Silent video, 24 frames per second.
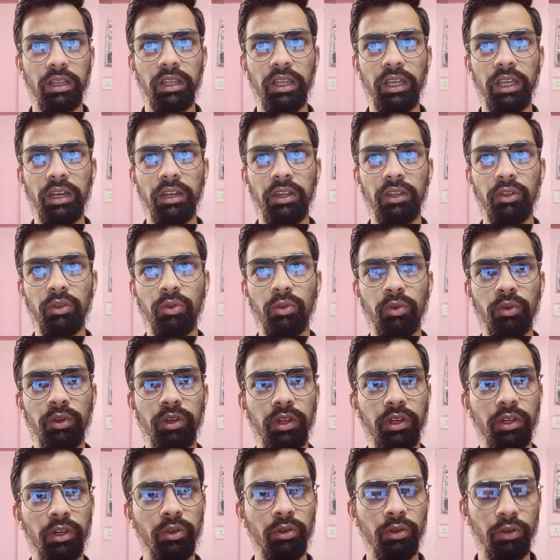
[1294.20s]
then
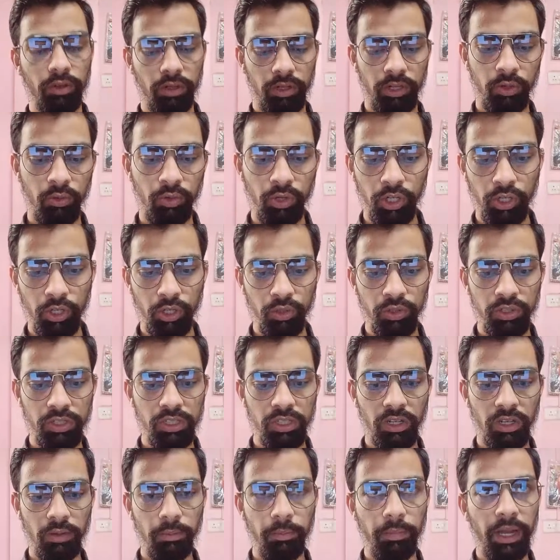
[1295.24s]
you need to
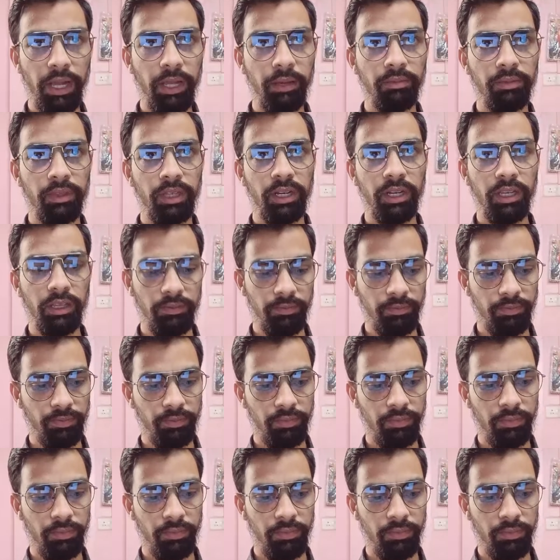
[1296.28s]
install Pi3